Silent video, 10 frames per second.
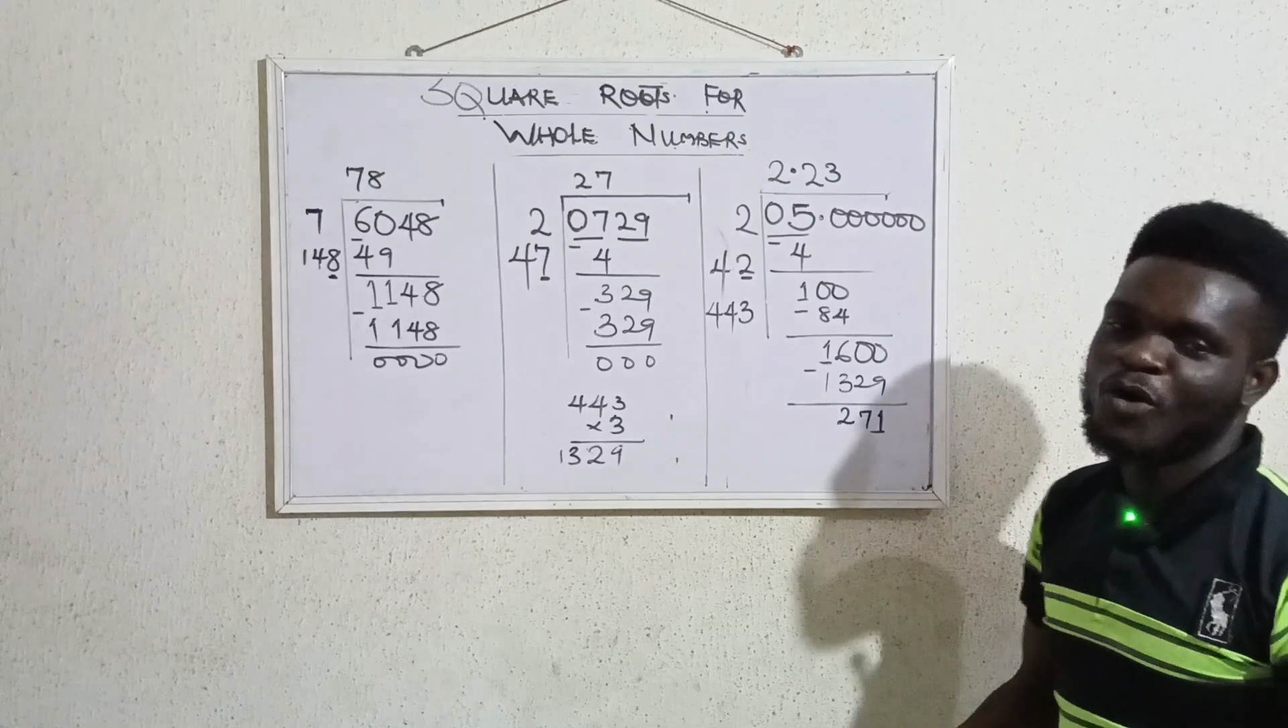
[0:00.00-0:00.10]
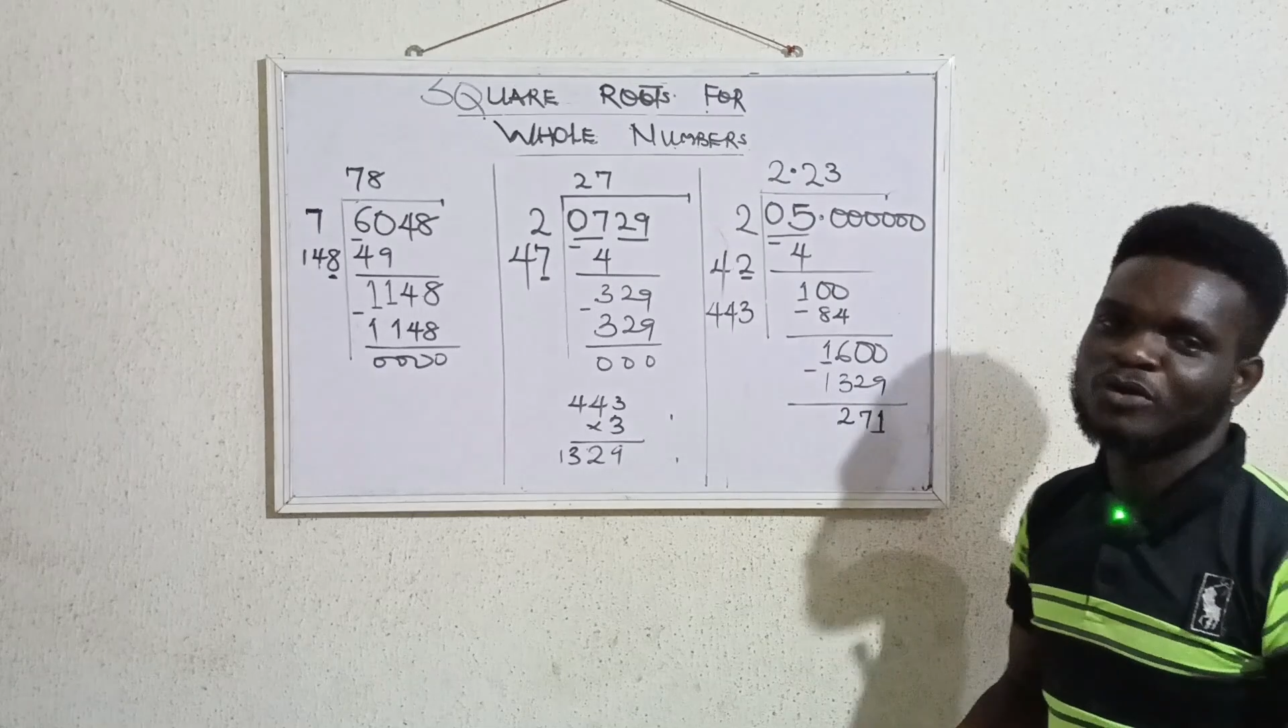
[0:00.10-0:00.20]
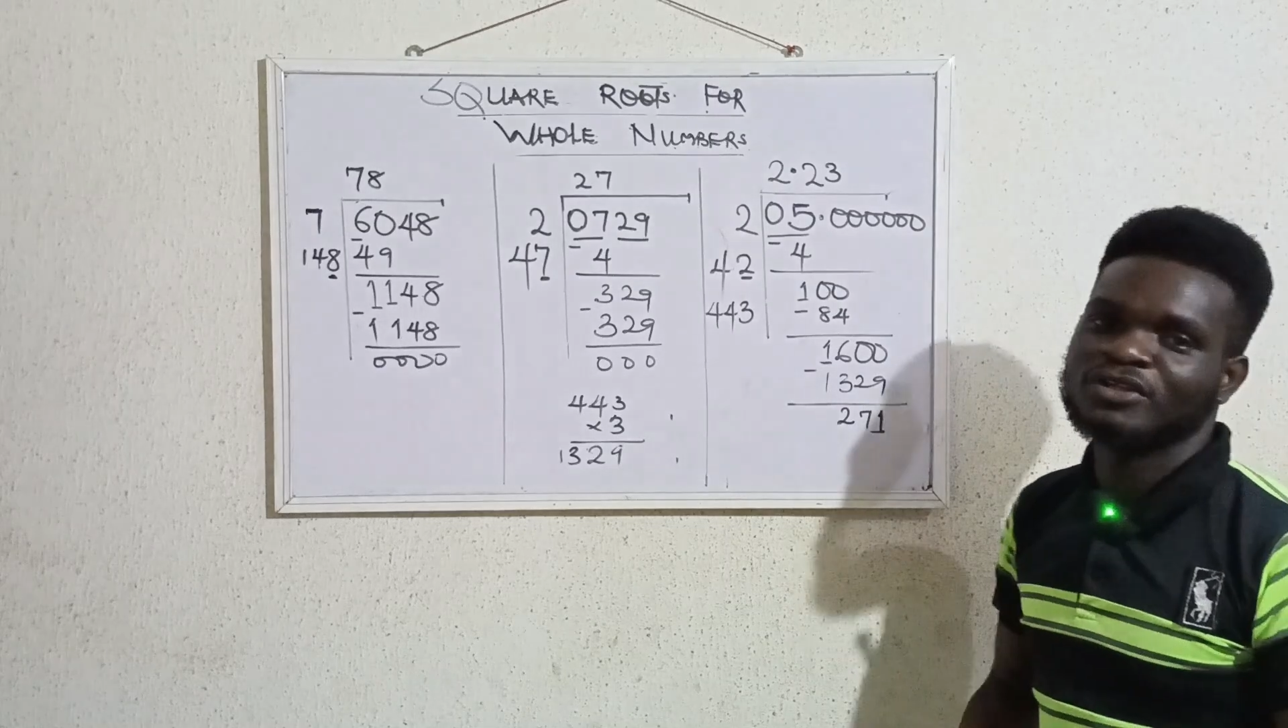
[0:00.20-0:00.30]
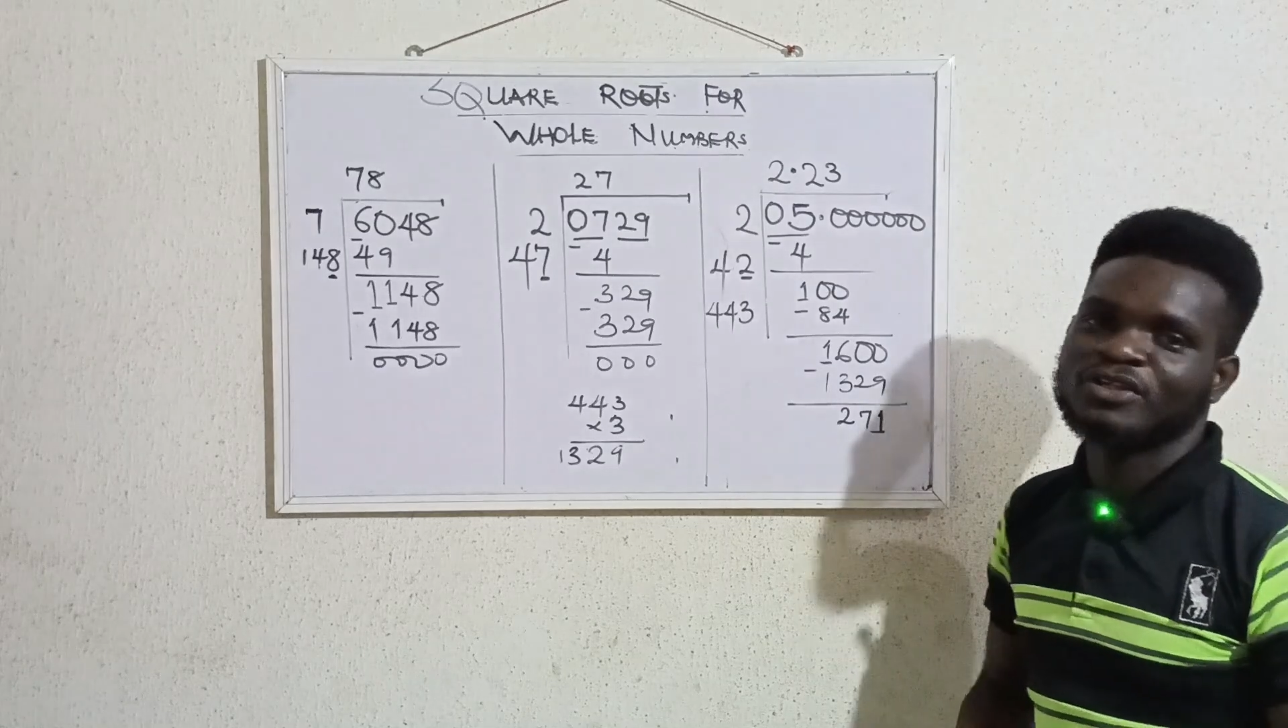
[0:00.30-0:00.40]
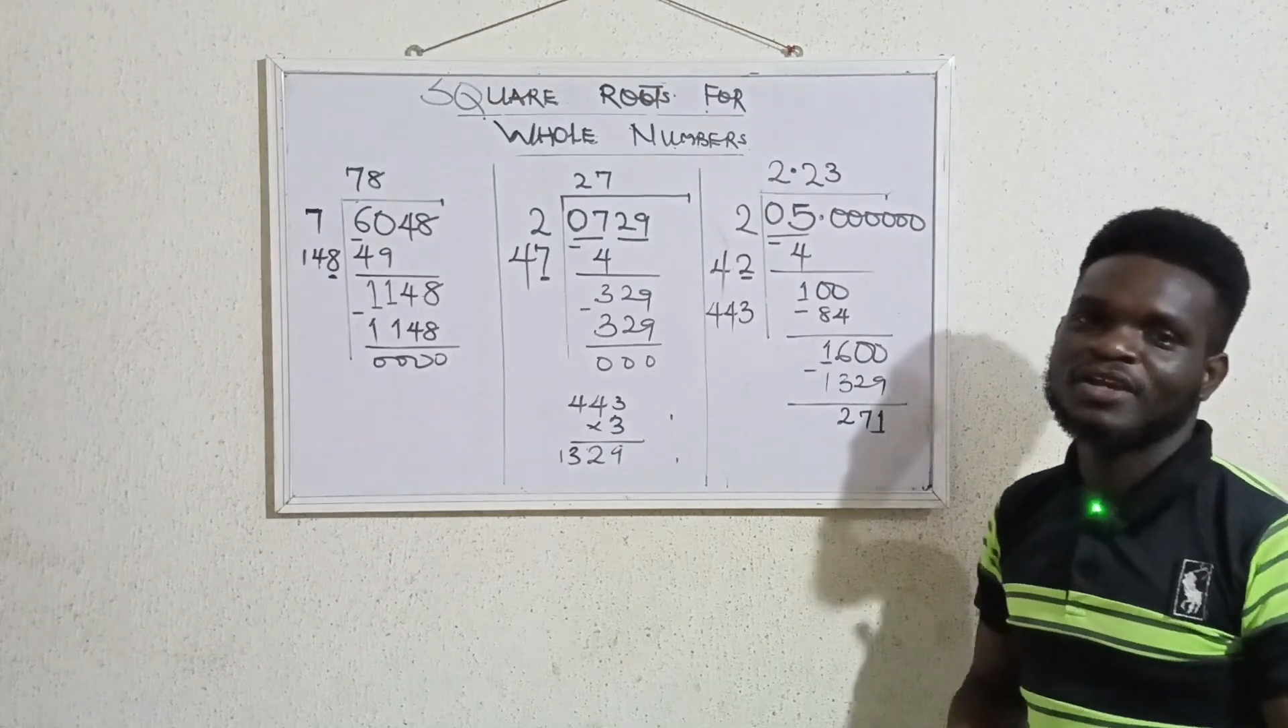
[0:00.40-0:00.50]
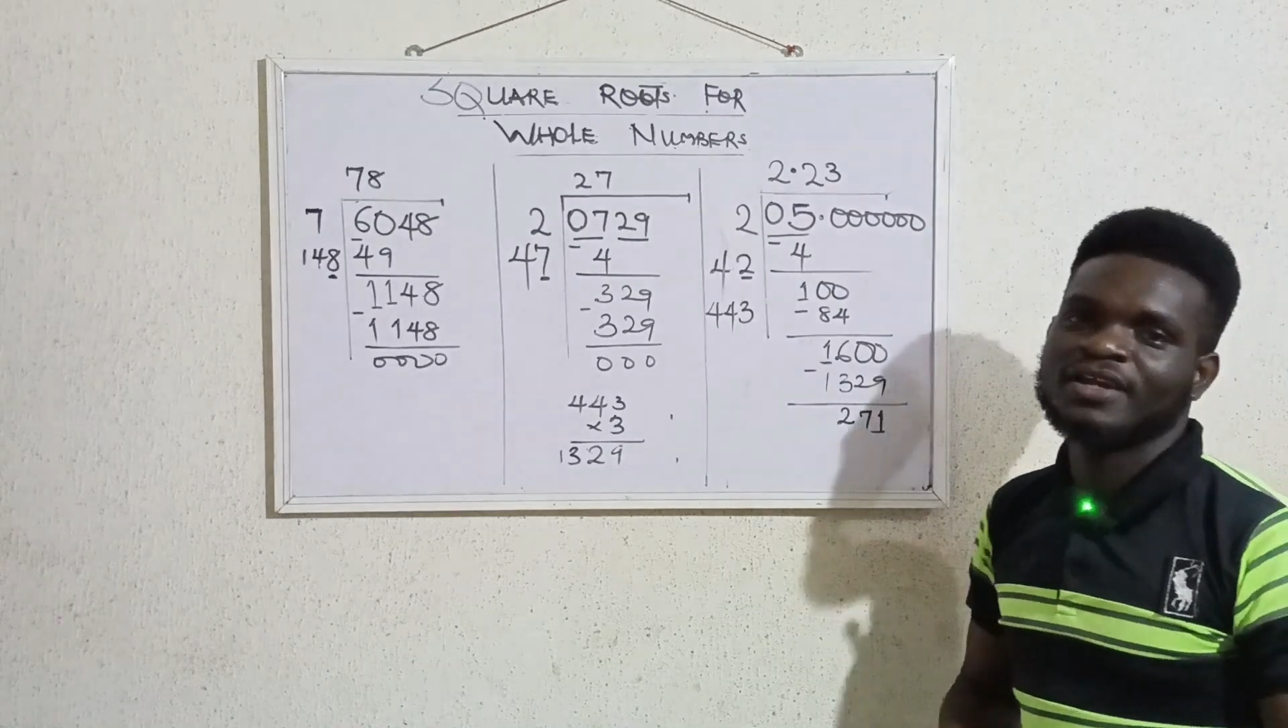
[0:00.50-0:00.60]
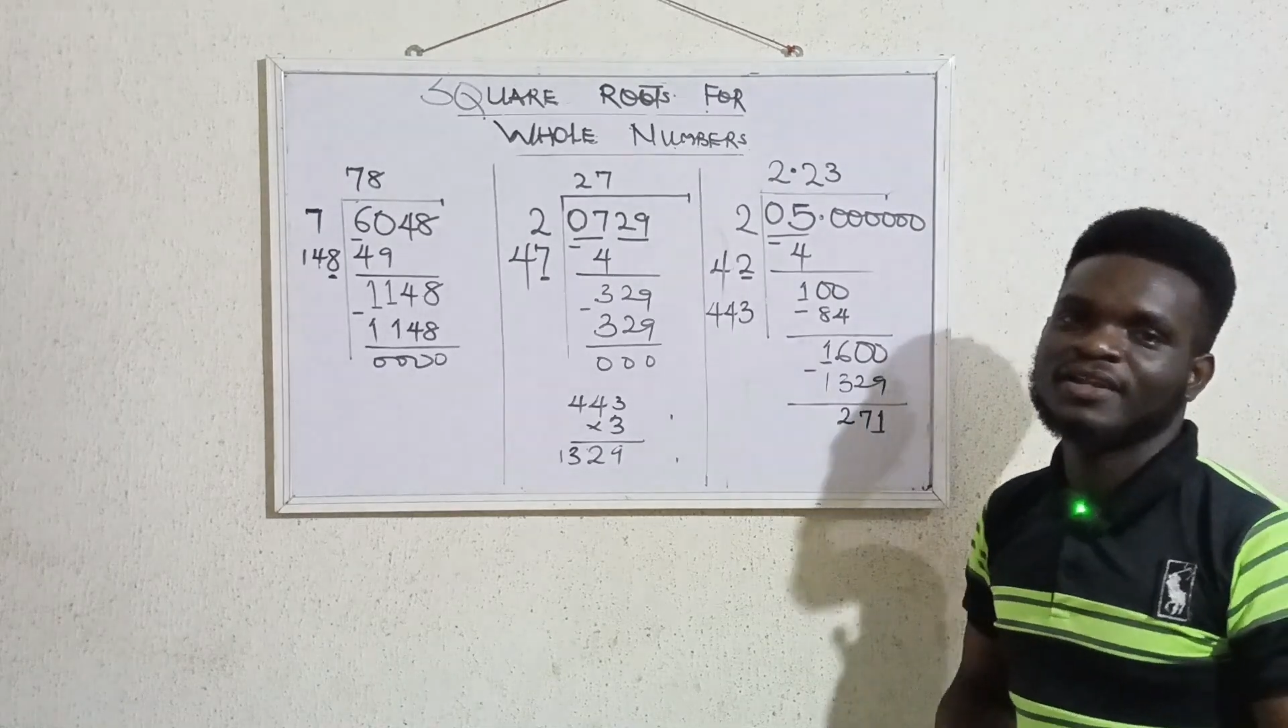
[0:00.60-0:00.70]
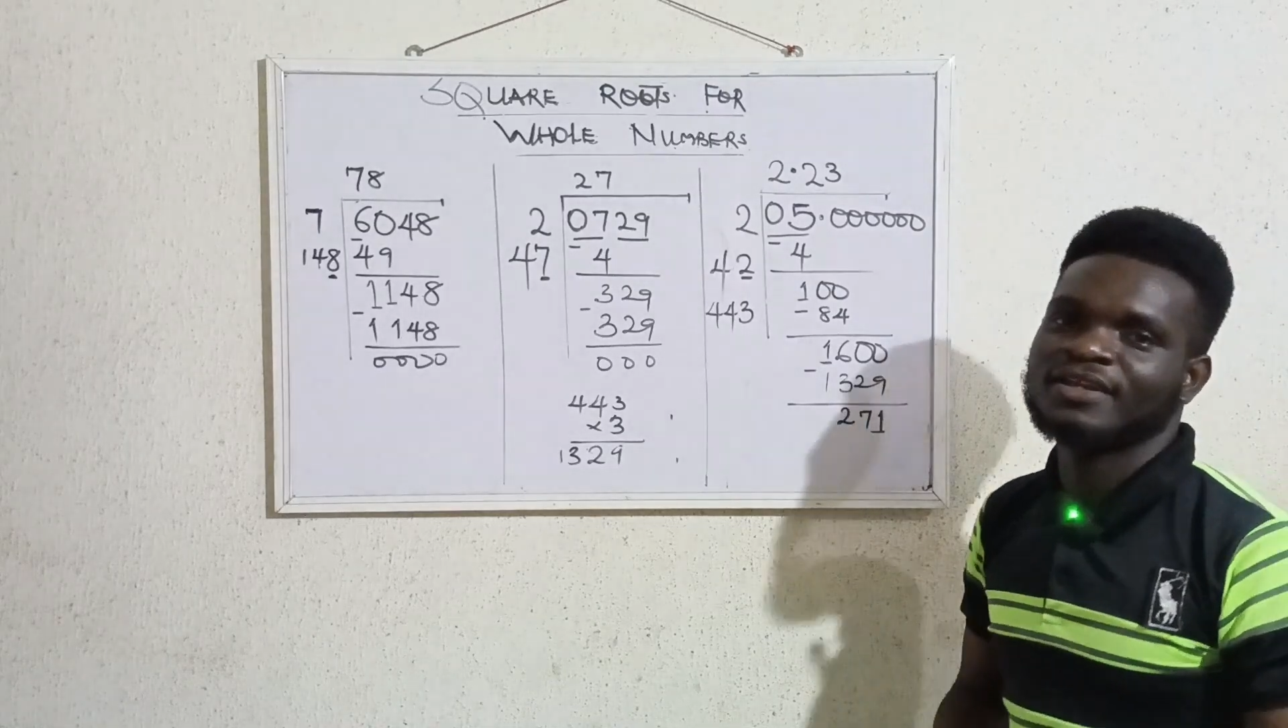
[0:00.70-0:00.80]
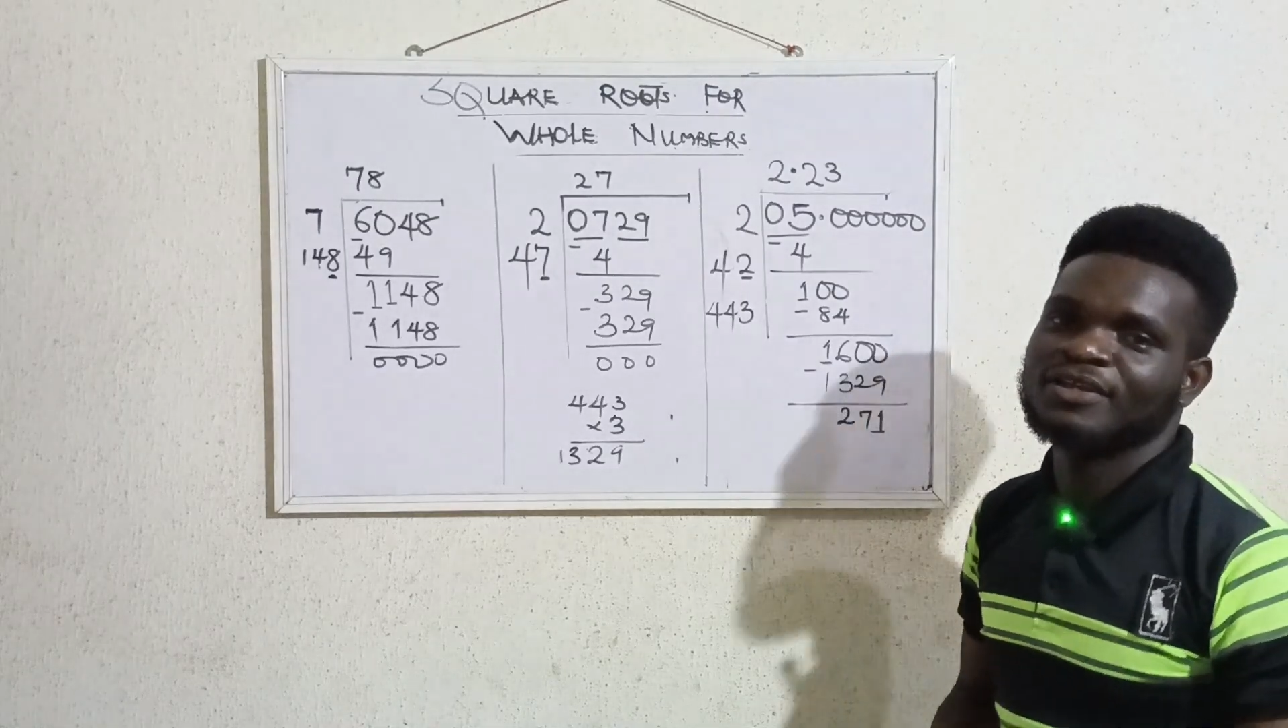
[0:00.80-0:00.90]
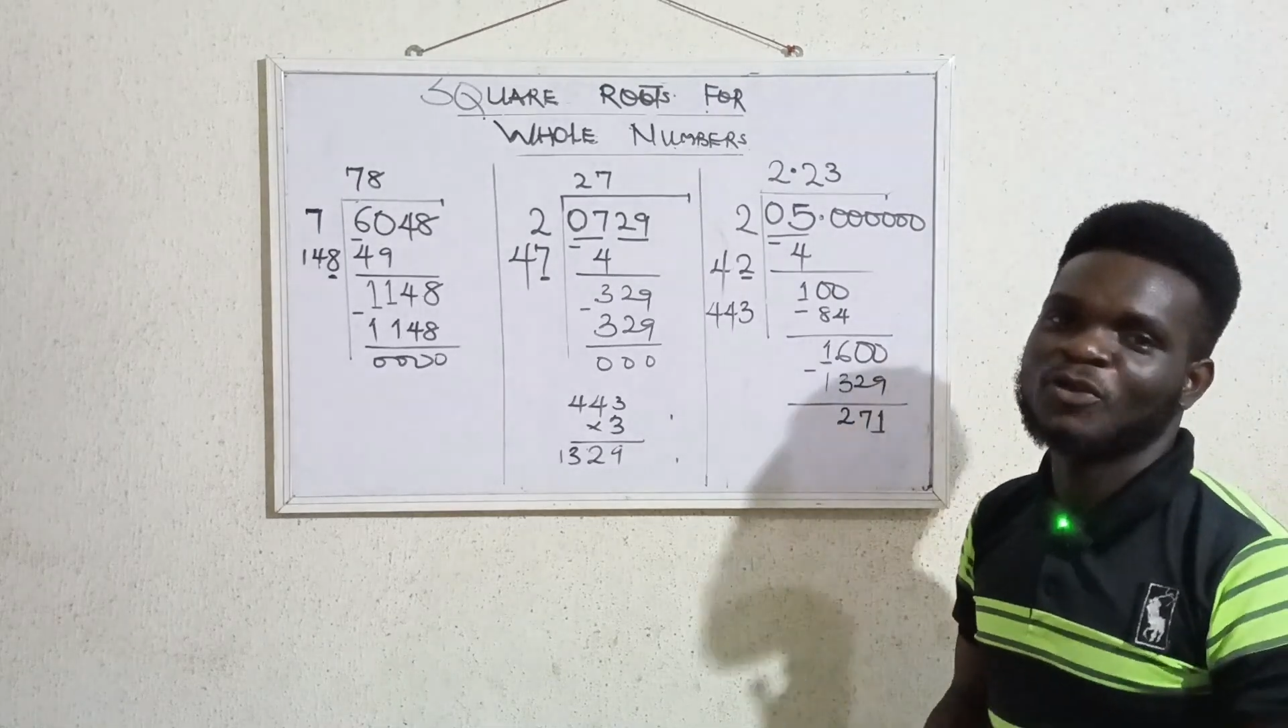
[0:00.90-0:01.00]
on
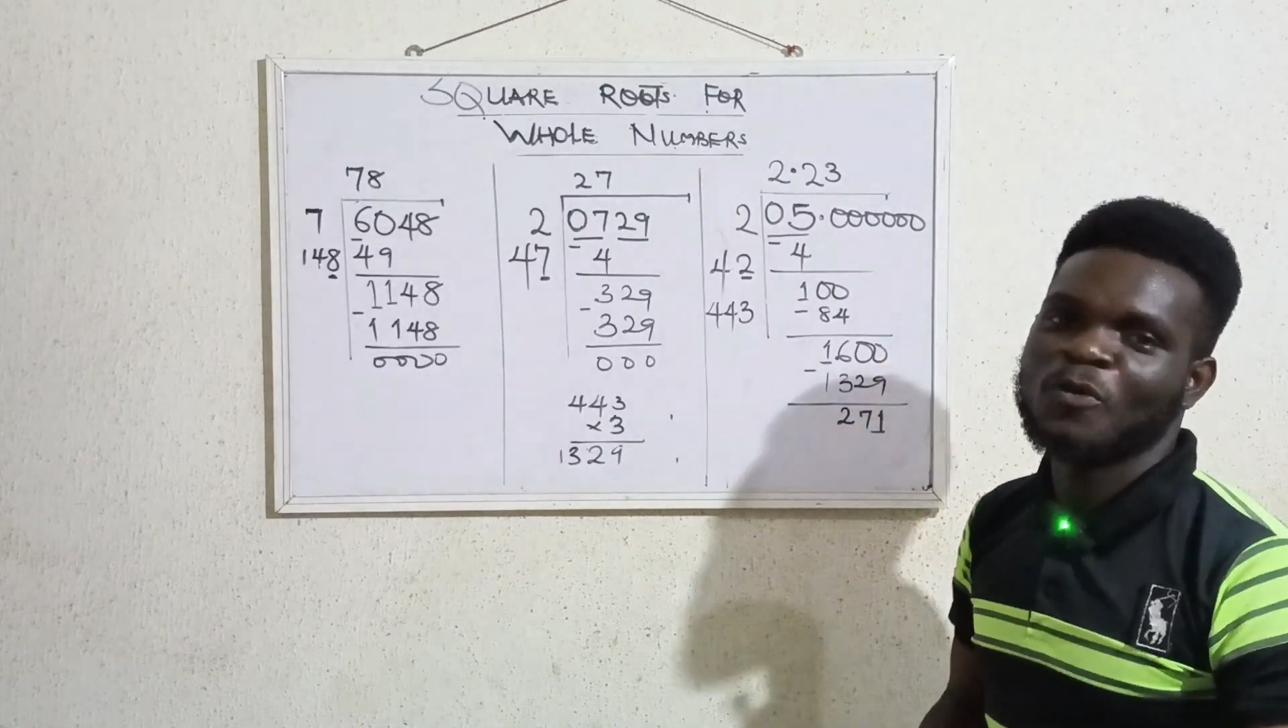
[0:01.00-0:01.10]
the